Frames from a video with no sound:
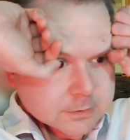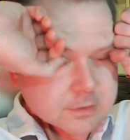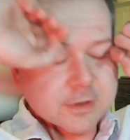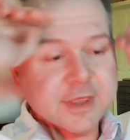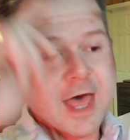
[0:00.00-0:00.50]
so
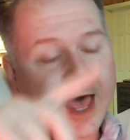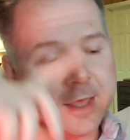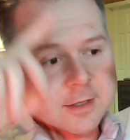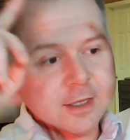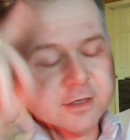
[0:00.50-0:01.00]

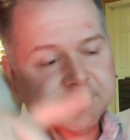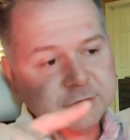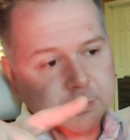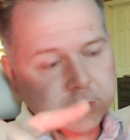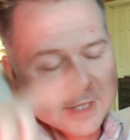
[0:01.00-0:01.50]
that
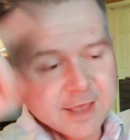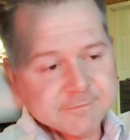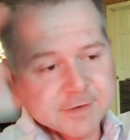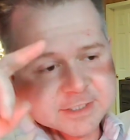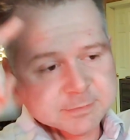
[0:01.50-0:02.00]
individual, that
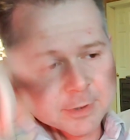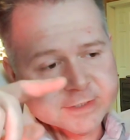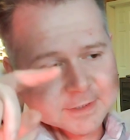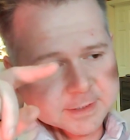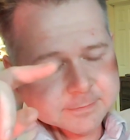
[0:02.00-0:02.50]
vice
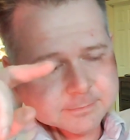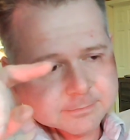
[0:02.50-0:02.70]
president,